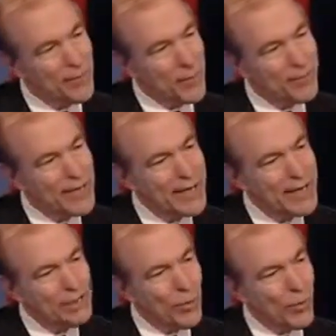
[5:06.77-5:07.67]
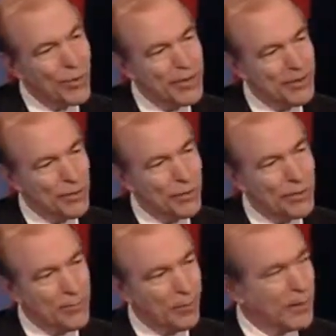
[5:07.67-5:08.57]
we are getting more and
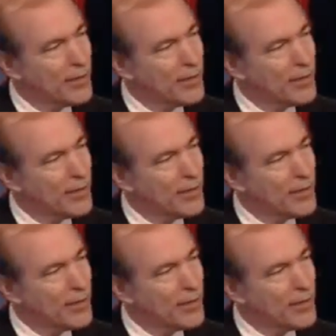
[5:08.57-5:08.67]
more and more.